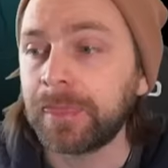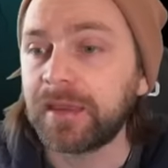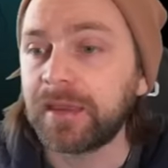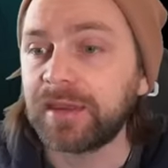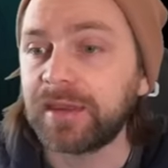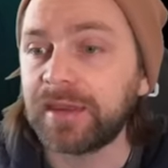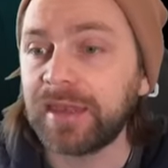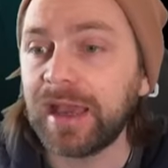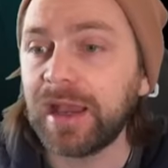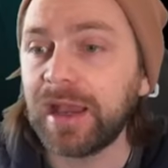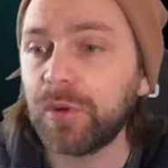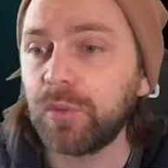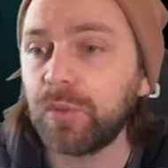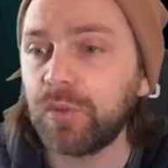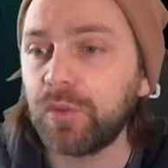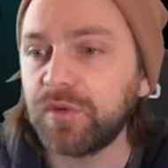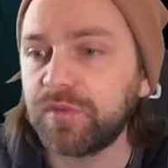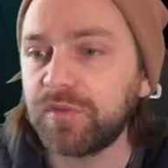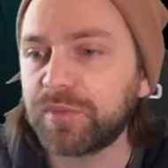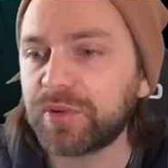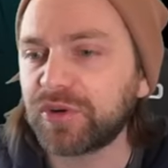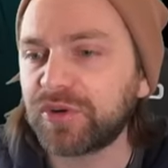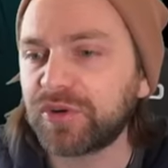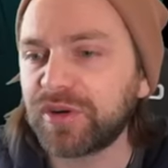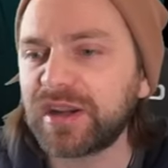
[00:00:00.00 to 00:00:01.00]
Now we've
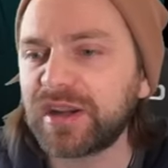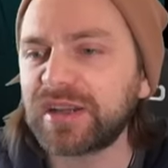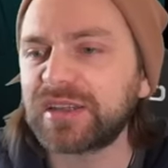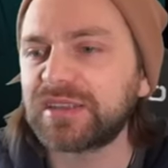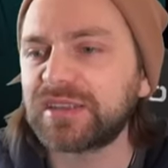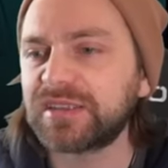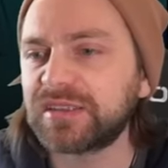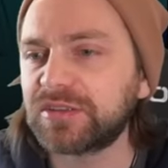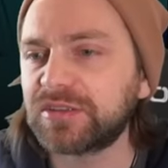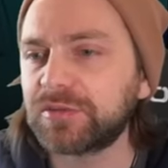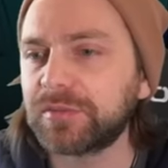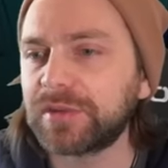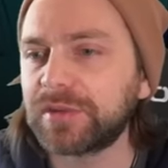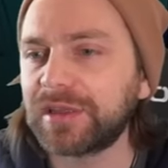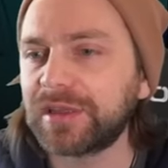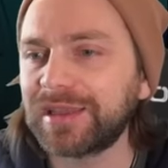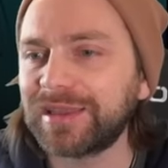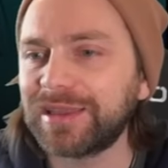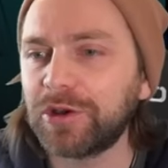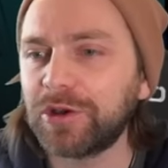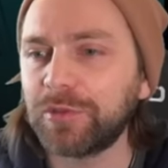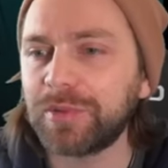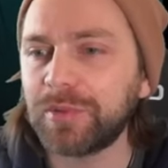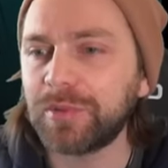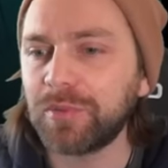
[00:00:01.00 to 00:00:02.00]
progressed to something a
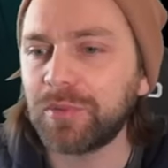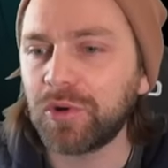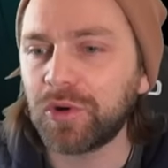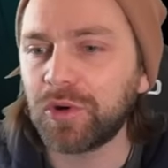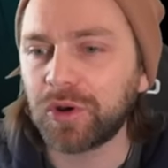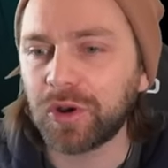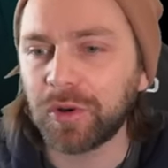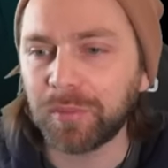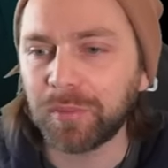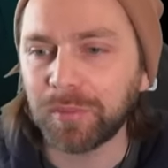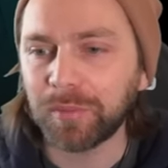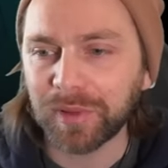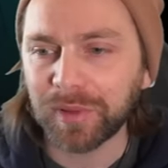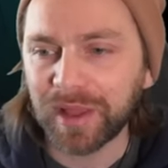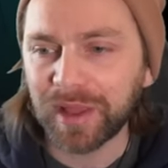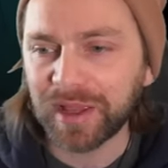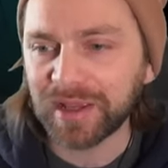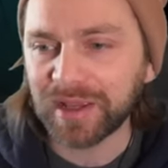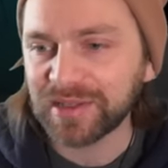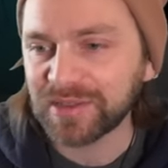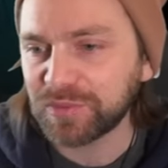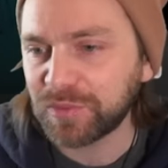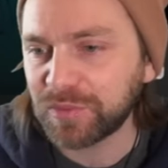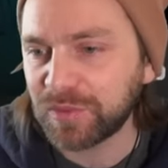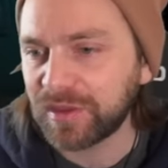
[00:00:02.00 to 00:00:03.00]
little bit more
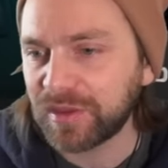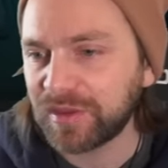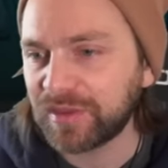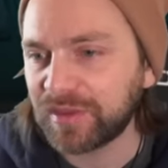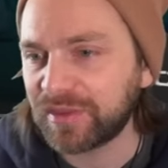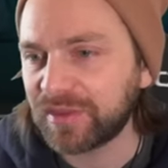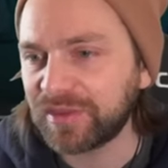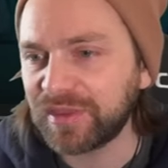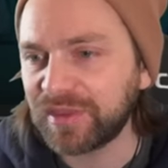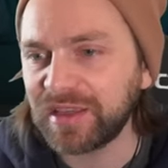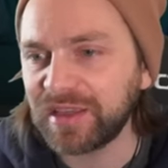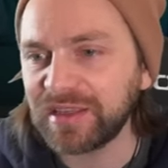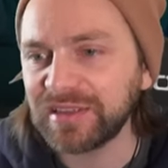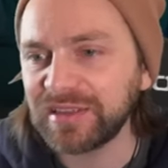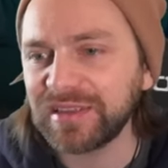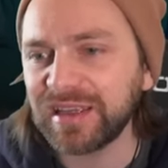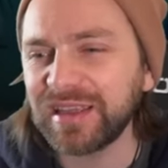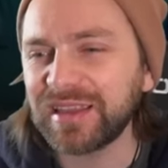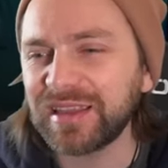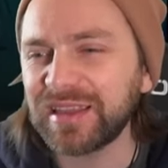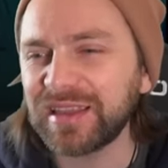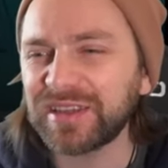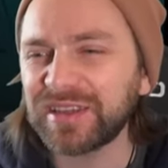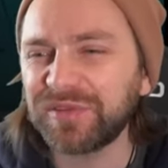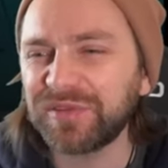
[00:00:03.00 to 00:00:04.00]
complex with things
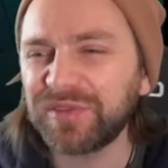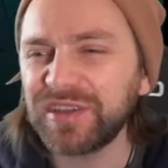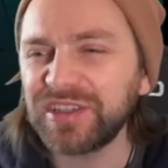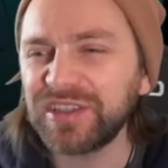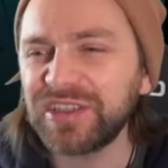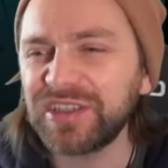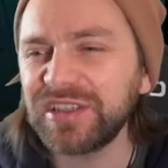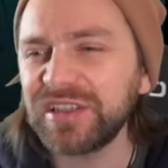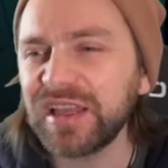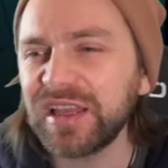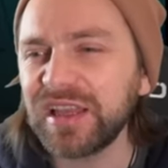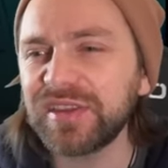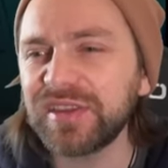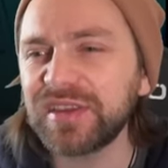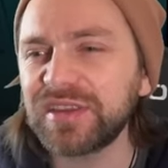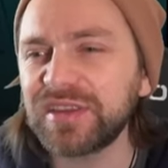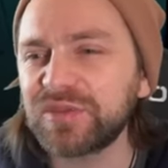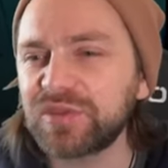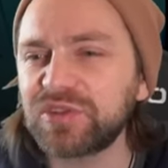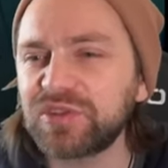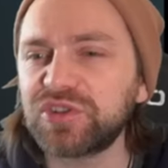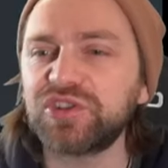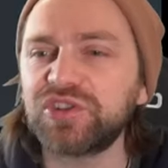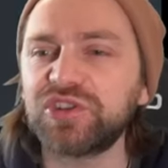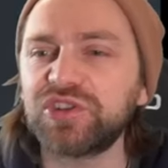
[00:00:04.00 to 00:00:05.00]
like this, features like this,
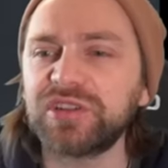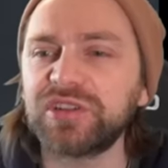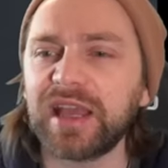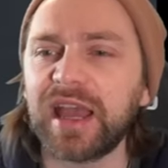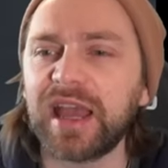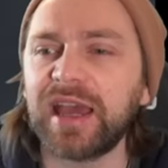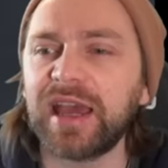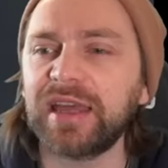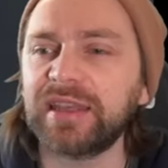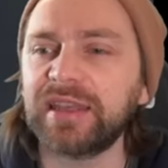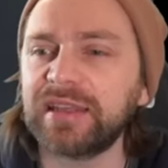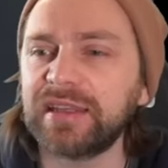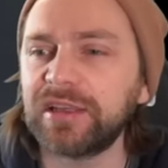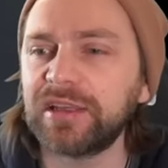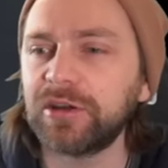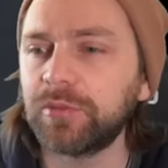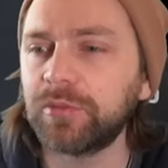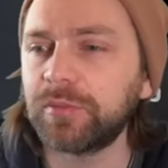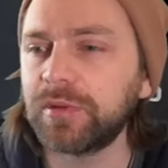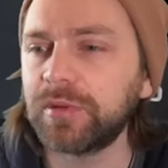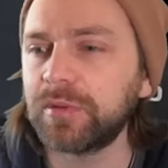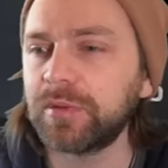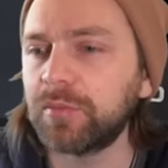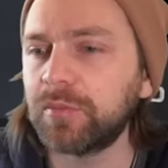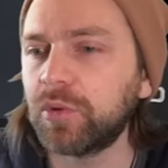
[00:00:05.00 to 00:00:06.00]
which just add a little
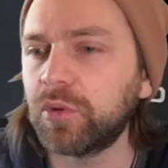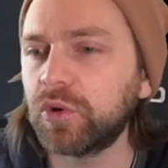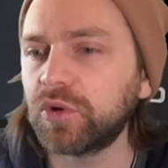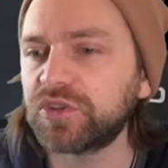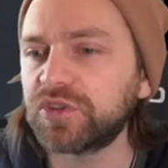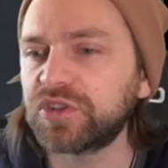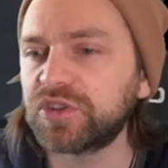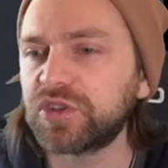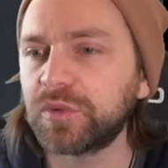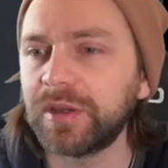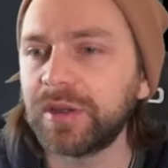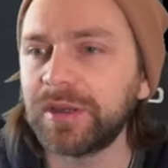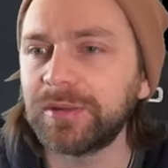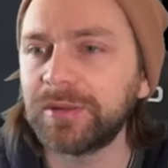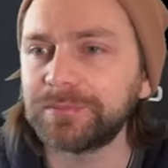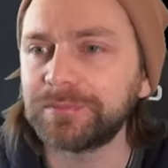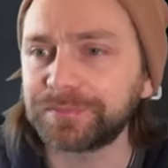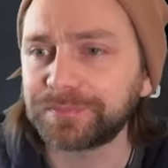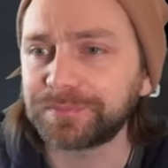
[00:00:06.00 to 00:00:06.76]
bit more to it.